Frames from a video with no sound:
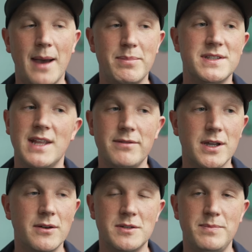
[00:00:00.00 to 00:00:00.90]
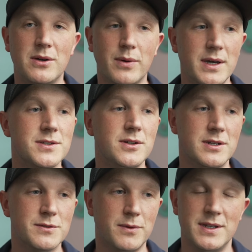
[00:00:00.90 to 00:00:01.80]
app is never going to be quite as
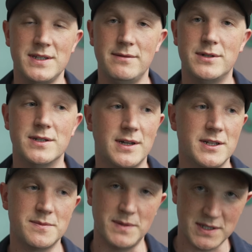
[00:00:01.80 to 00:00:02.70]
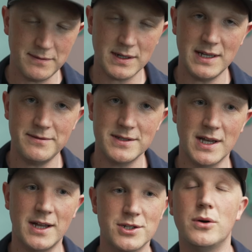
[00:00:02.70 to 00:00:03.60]
good as one that's either designed specifically for
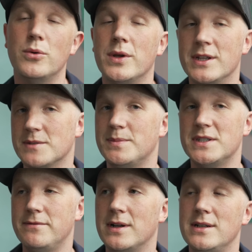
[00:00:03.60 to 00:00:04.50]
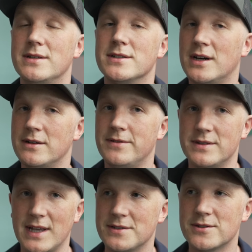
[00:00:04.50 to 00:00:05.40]
touch or one that's specifically designed for
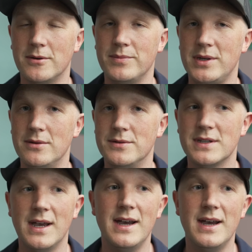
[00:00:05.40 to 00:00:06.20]
desktop use.